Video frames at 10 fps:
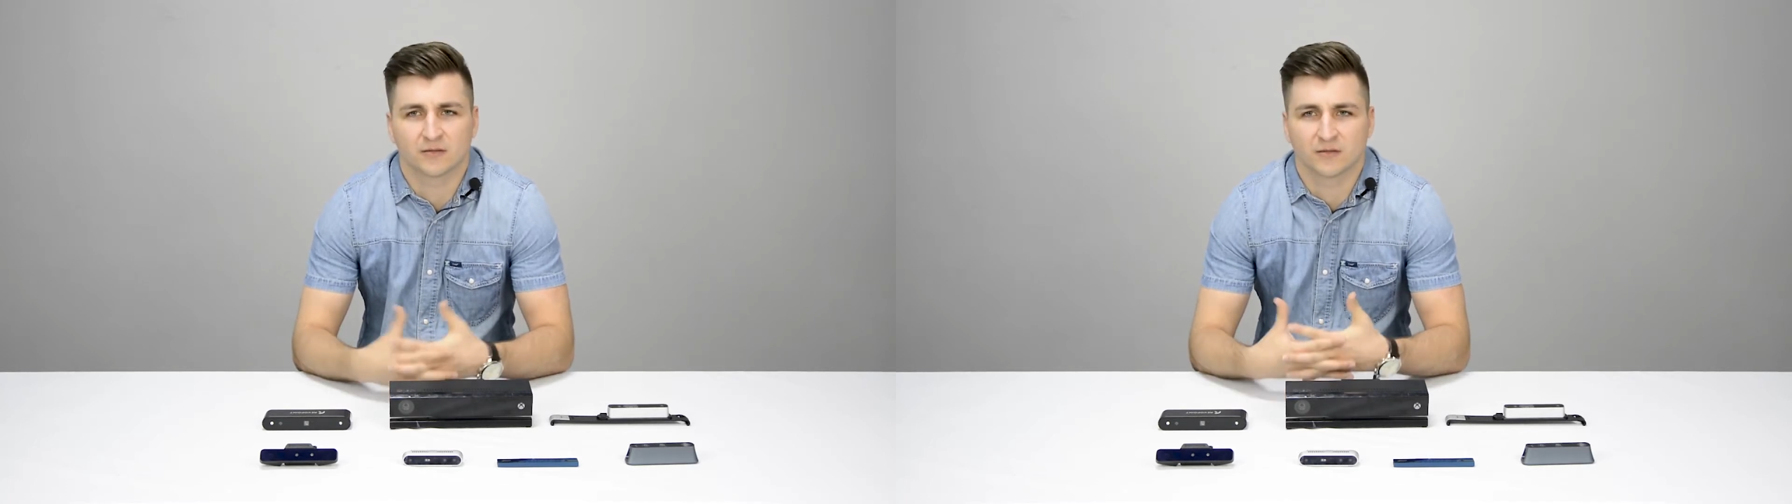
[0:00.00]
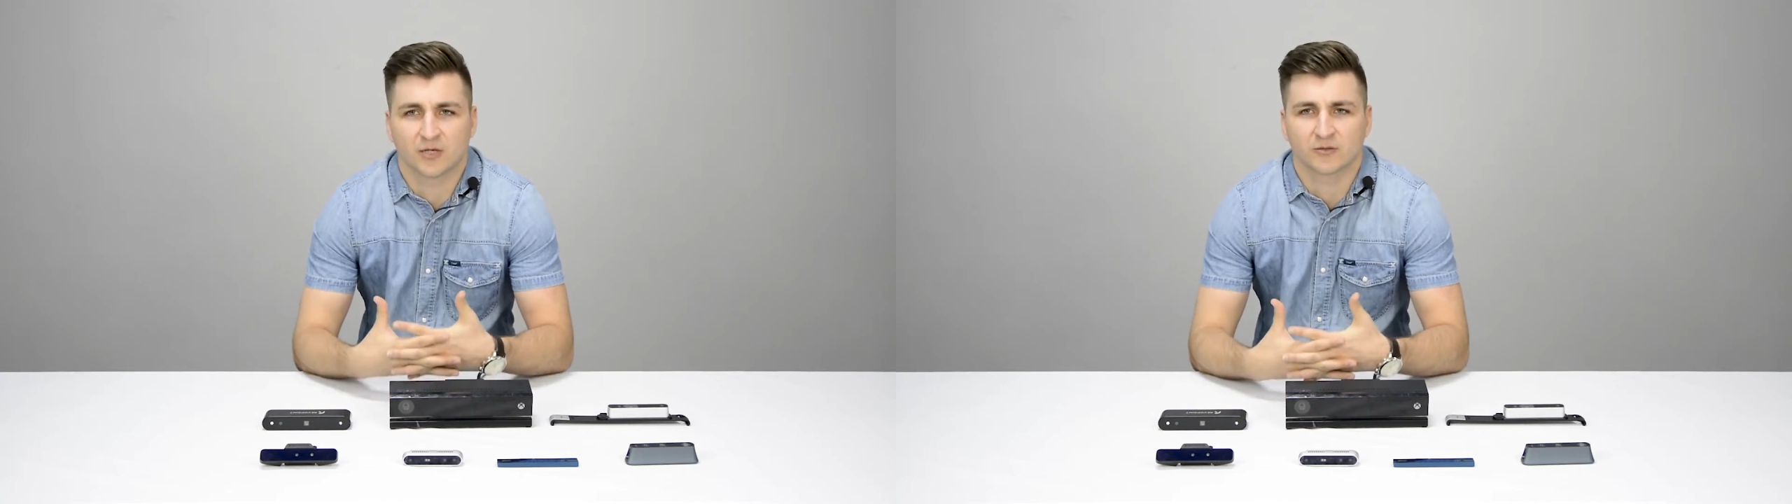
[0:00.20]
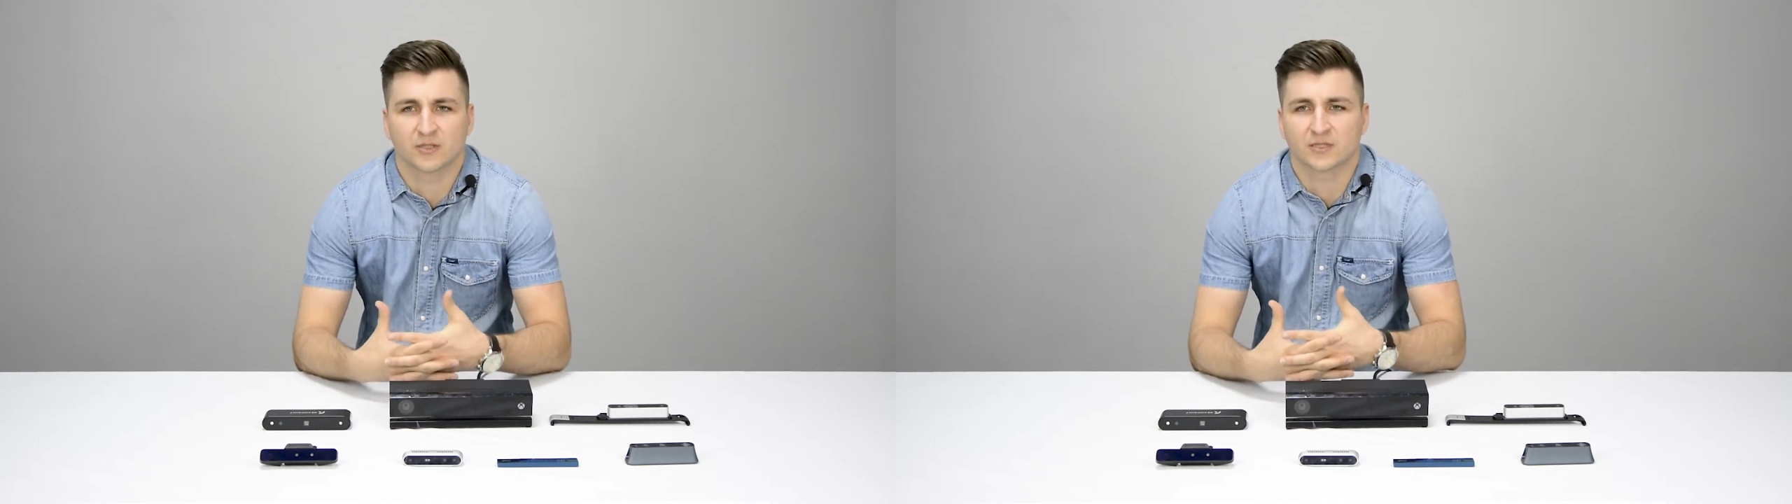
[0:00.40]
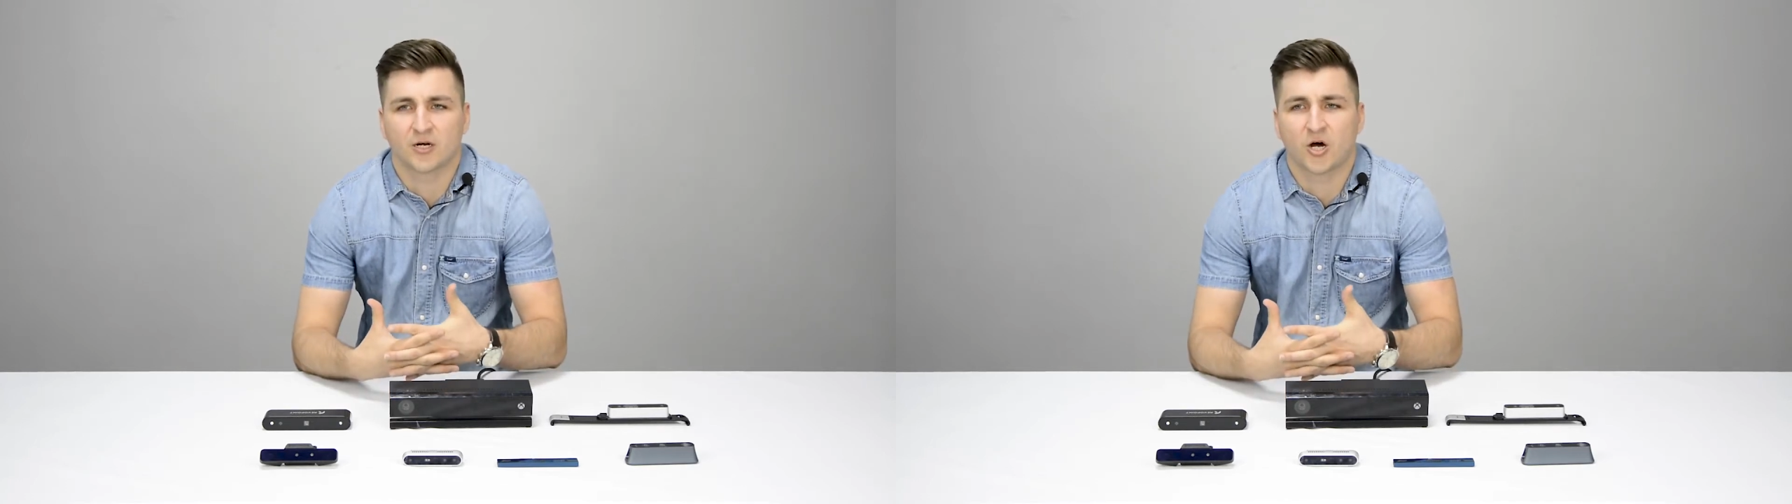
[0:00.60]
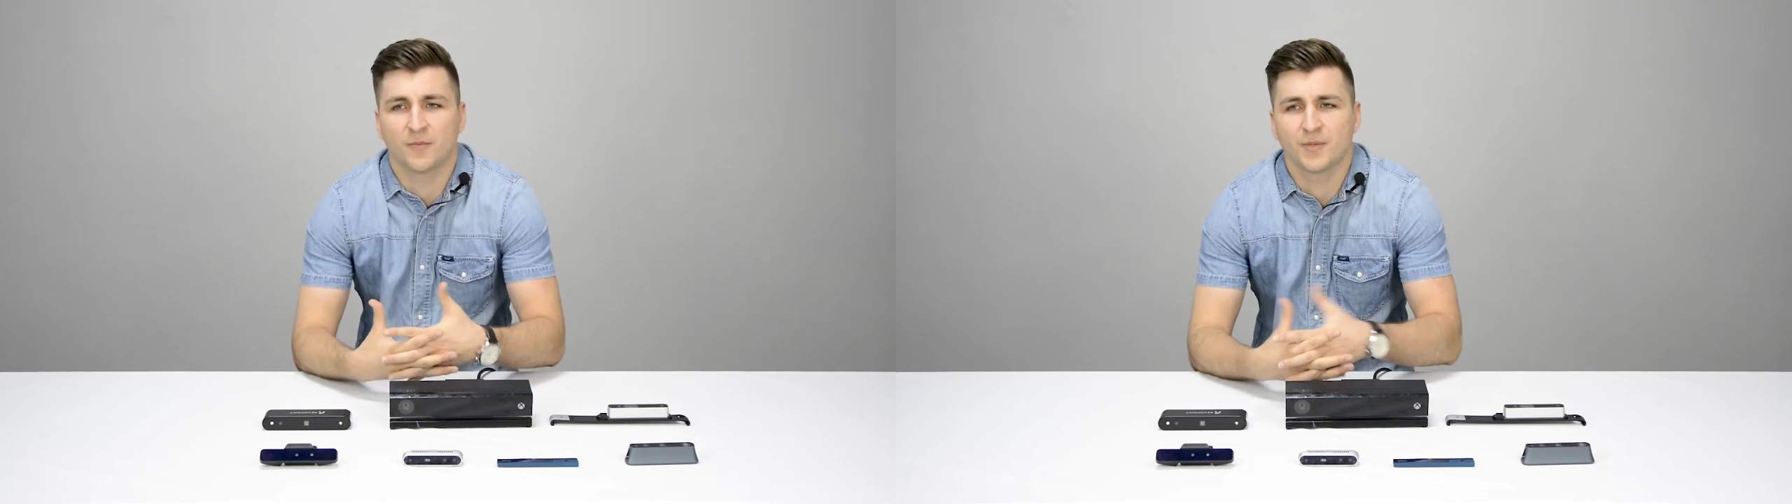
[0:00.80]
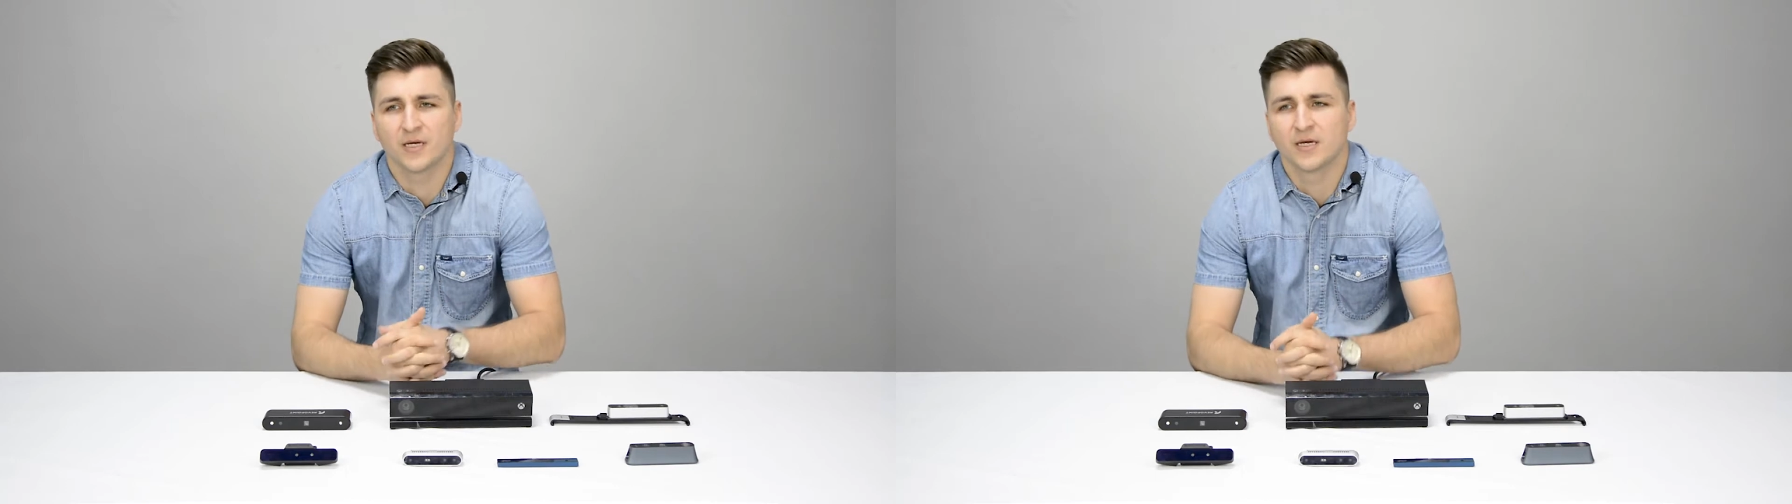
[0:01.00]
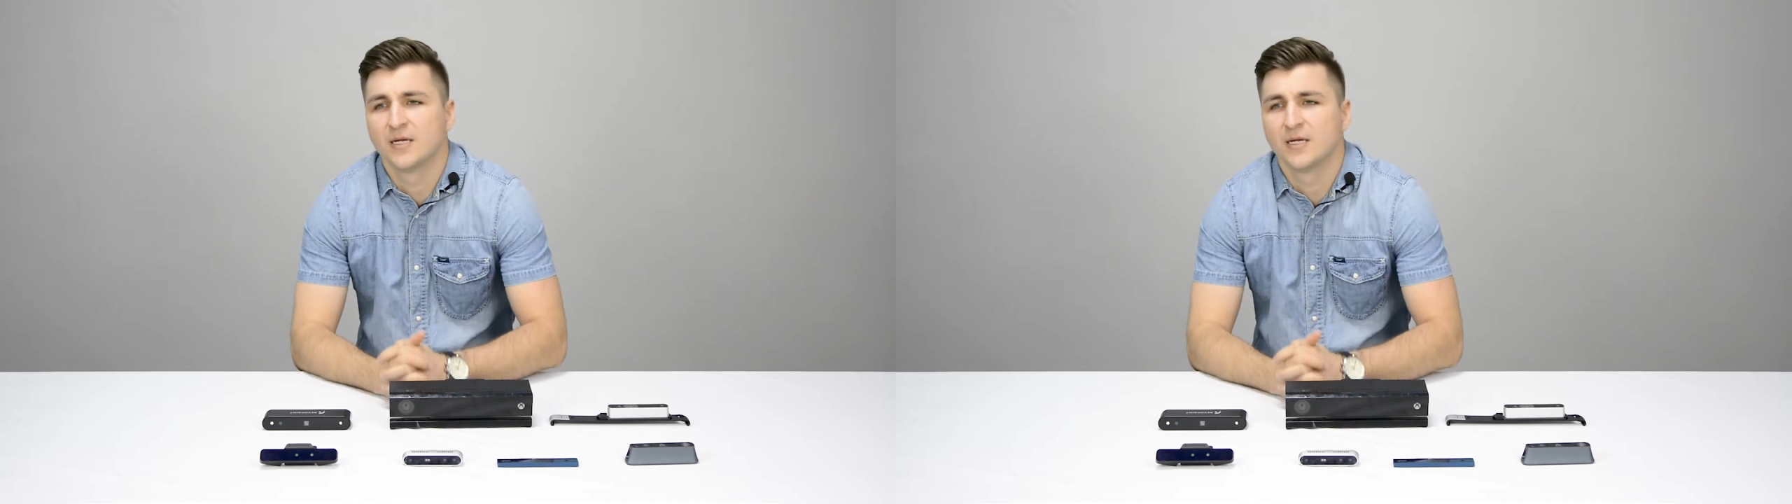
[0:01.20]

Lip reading: out as a hobby,